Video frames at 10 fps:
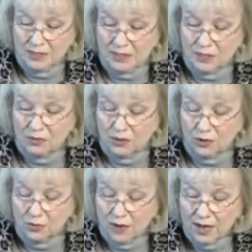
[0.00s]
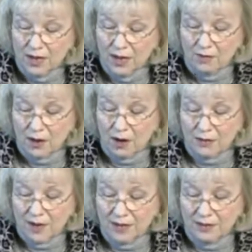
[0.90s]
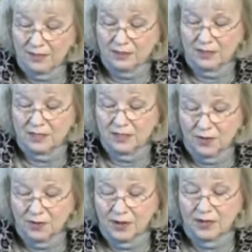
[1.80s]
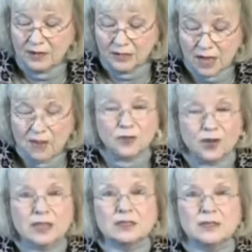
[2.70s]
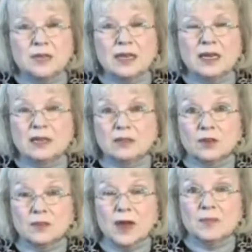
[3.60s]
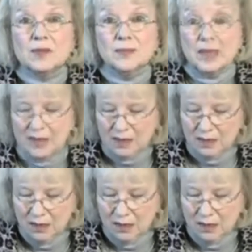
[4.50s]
It says, "For the re- for I reckon that the suffering sufferings, meaning there might be many,